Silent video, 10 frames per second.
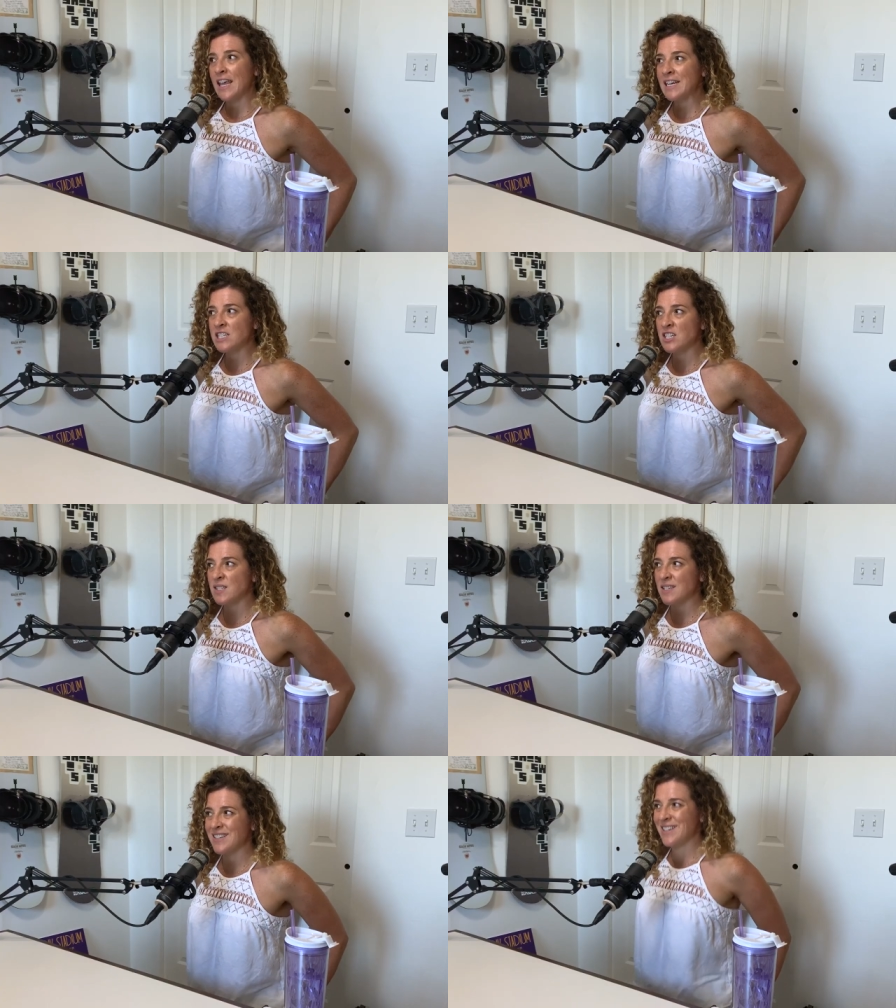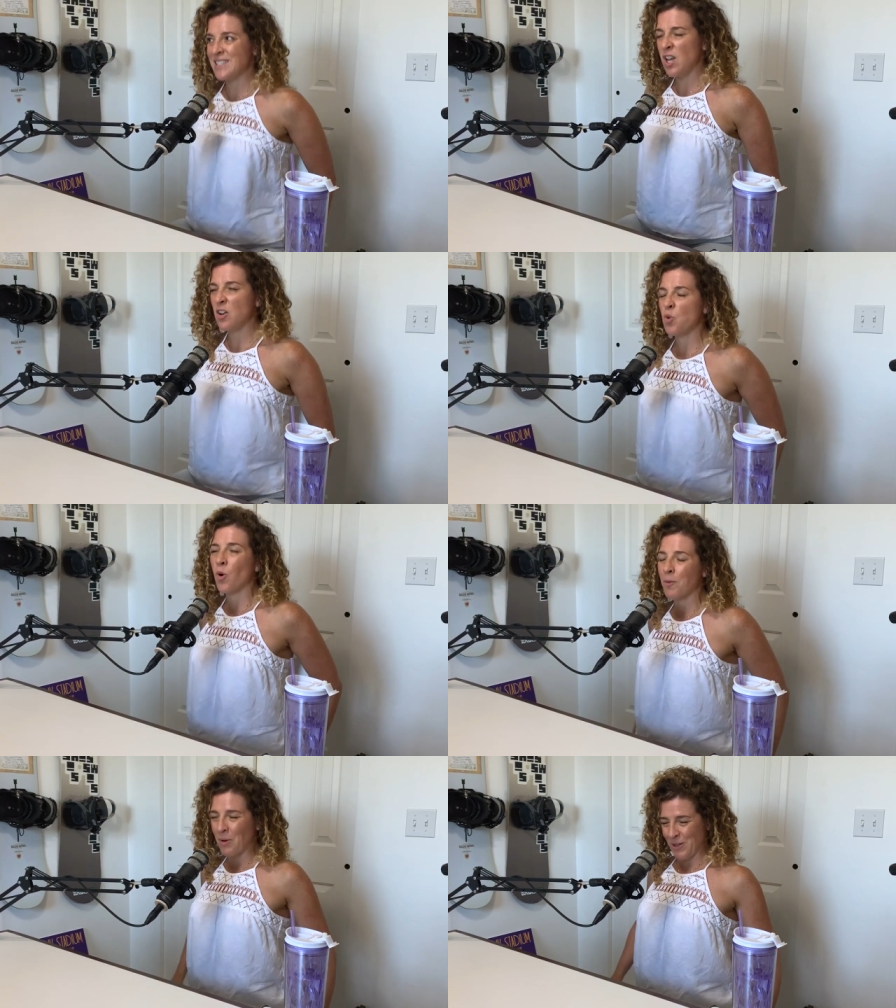it just it's not
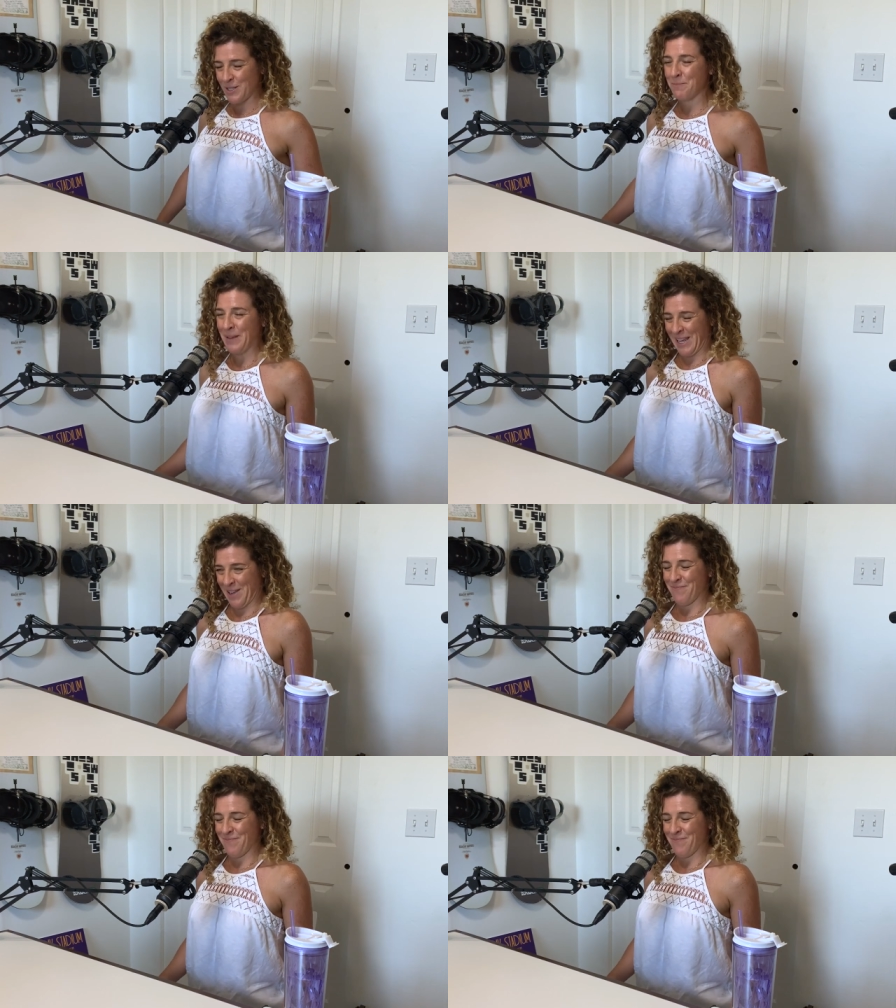normal to right, me.